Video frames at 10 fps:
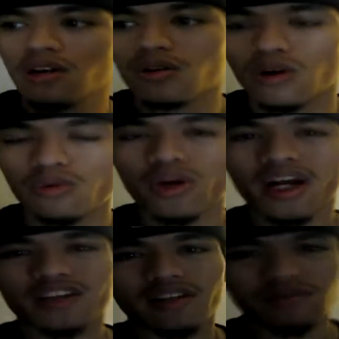When
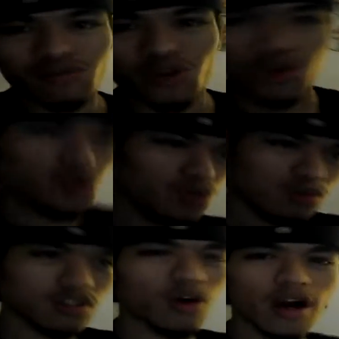I do
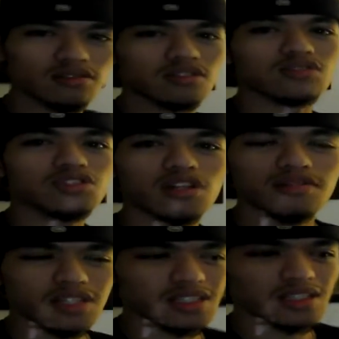go out to do
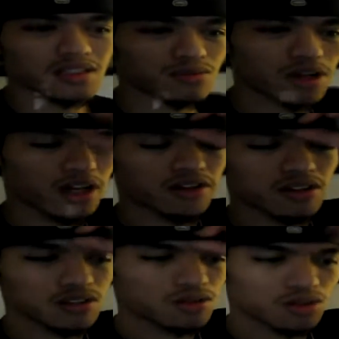stuff like this, run
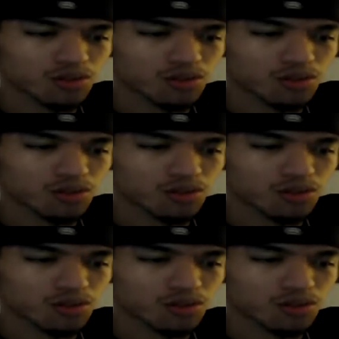errands or, or